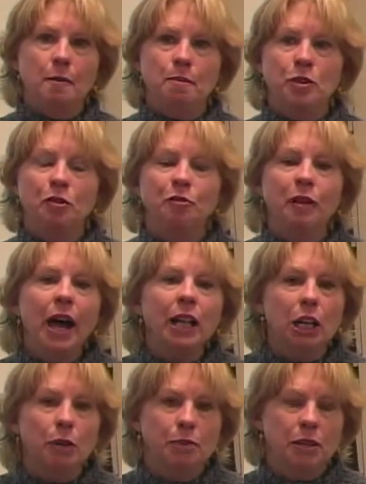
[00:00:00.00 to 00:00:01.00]

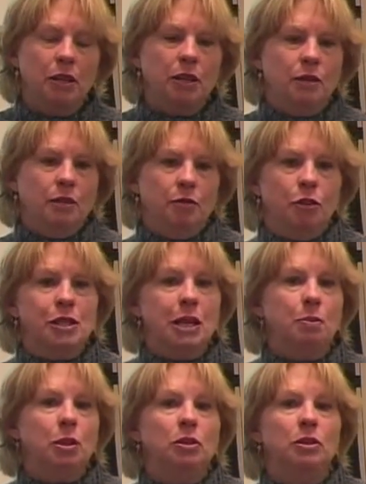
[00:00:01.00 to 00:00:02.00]
developed, for
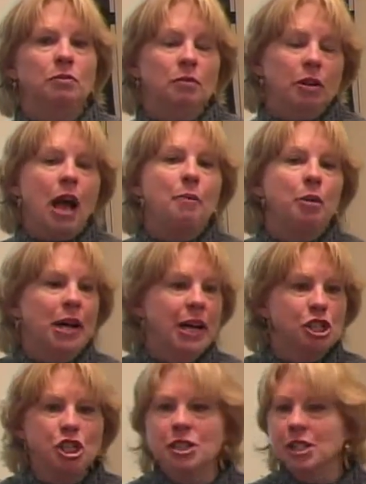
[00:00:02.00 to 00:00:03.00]
example,
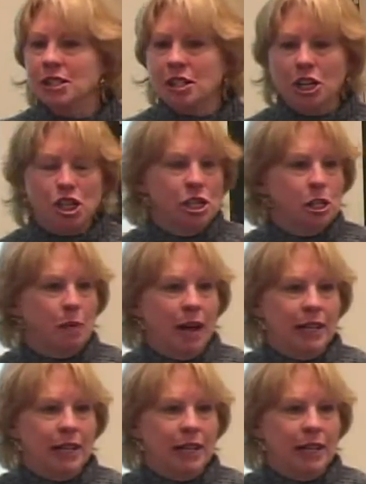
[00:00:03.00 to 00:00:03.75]
comprehension discussions about a